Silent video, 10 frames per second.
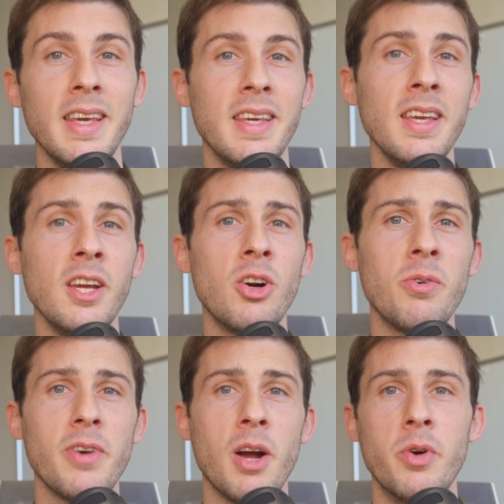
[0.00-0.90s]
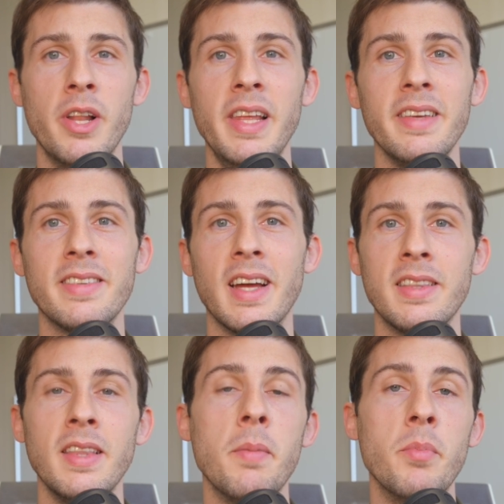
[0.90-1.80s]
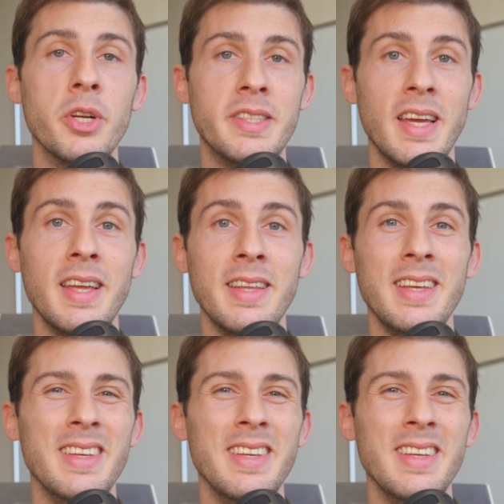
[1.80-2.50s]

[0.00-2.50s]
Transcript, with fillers: Kicking off our list at number ten